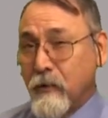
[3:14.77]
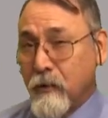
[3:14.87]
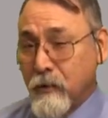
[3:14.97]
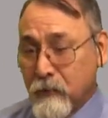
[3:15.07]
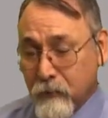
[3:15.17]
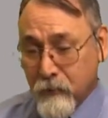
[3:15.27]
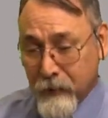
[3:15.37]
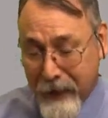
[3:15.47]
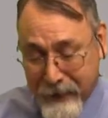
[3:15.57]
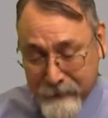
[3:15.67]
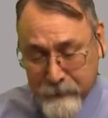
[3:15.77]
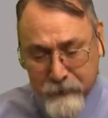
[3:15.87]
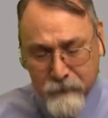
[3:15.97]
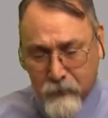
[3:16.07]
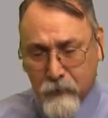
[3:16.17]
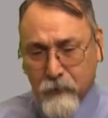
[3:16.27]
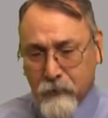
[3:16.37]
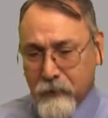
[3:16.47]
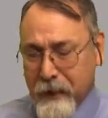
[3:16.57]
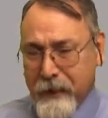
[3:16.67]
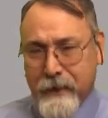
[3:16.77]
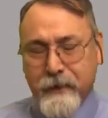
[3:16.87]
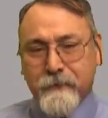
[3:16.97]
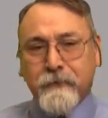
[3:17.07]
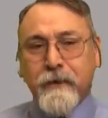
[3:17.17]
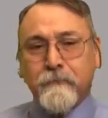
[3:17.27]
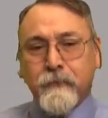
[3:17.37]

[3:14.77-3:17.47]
Oracle has, because Oracle has